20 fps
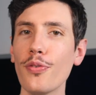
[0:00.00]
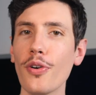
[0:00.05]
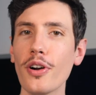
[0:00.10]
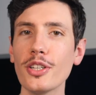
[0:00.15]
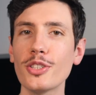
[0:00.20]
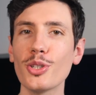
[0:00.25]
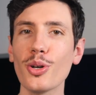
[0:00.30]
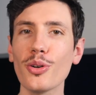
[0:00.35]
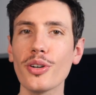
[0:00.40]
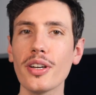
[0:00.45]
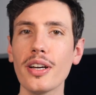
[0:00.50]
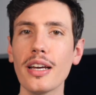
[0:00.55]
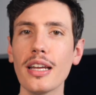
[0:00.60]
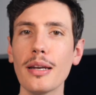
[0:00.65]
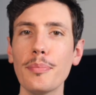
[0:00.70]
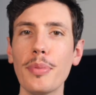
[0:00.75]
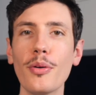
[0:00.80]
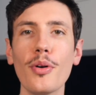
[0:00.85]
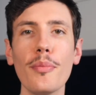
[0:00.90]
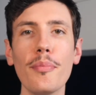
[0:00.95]
far so
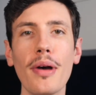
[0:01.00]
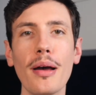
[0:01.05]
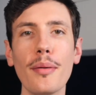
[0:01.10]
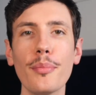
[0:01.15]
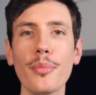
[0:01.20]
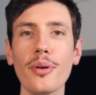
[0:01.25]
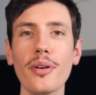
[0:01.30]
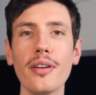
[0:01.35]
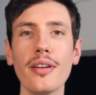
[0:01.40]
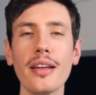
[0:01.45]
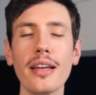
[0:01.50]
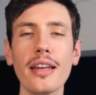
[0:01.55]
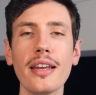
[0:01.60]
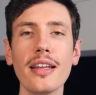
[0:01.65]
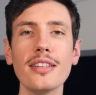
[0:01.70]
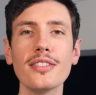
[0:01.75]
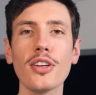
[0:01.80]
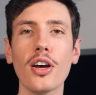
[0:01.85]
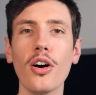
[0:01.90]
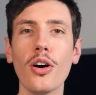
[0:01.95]
good, but remember it
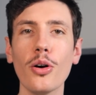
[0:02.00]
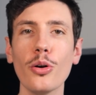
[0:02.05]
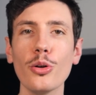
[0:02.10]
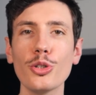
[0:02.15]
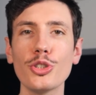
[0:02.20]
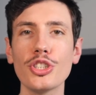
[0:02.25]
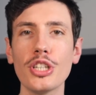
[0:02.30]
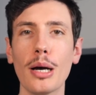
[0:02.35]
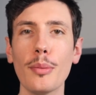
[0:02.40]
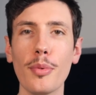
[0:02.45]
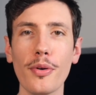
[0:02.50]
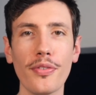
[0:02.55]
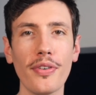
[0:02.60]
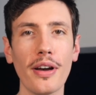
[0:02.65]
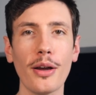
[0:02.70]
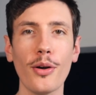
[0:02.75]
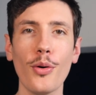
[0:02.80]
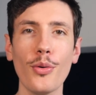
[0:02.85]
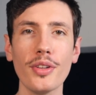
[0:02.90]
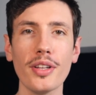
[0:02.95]
is all
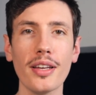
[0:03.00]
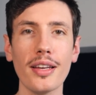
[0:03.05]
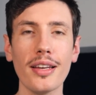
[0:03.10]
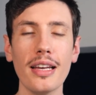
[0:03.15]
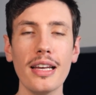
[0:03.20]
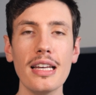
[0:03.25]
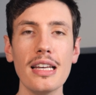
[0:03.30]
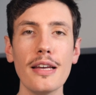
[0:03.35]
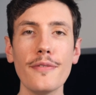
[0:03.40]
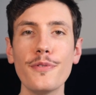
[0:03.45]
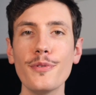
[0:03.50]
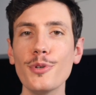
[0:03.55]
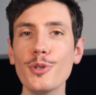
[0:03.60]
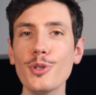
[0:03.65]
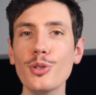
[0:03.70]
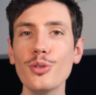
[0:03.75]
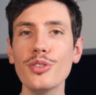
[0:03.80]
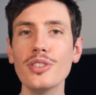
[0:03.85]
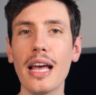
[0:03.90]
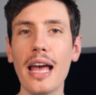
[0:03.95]
Shopify only. If you
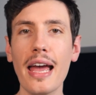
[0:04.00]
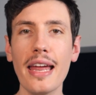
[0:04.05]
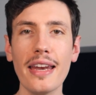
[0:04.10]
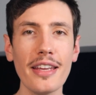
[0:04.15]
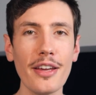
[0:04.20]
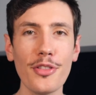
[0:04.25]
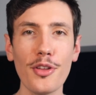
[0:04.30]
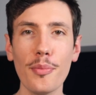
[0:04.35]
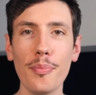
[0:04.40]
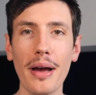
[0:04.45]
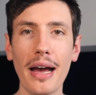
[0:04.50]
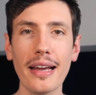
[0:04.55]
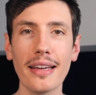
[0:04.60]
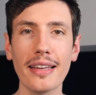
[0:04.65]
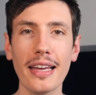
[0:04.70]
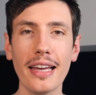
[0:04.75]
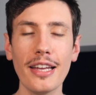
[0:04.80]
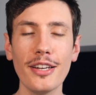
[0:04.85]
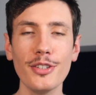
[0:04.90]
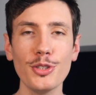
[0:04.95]
use any other
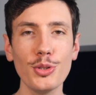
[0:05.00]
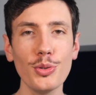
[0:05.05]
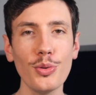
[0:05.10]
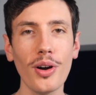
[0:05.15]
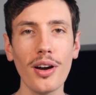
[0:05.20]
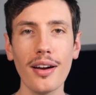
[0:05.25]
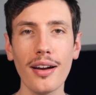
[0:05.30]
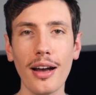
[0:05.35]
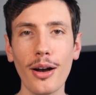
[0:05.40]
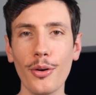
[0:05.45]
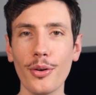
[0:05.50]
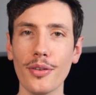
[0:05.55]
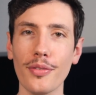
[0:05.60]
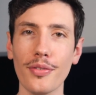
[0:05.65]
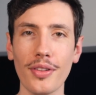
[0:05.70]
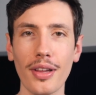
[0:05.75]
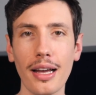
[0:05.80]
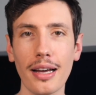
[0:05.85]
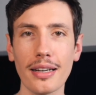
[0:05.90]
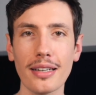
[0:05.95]
backend, you are out
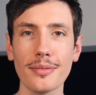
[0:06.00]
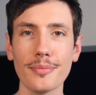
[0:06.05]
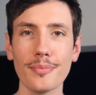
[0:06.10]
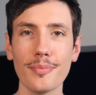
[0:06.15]
of luck.